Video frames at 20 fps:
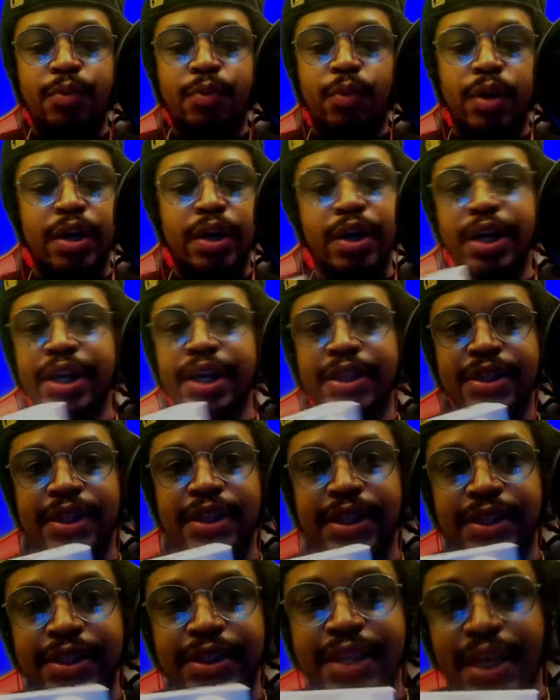where is
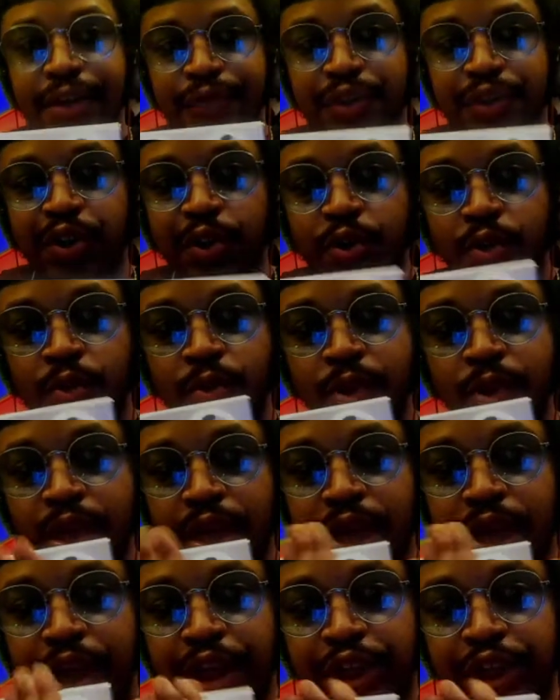instead of two,
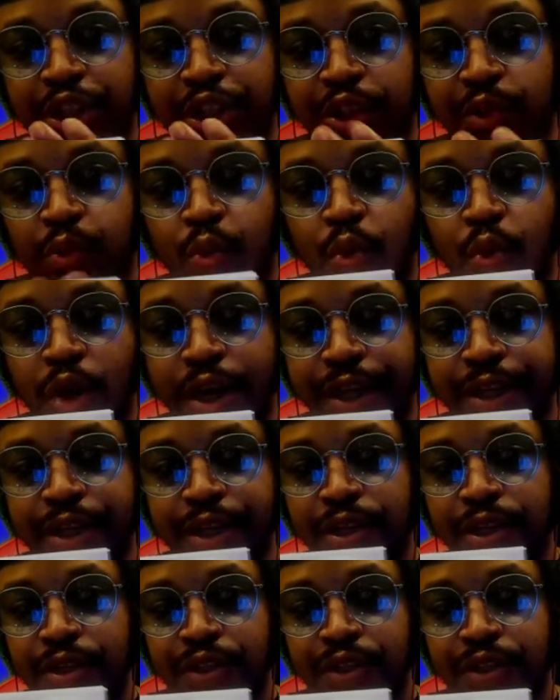it's just one.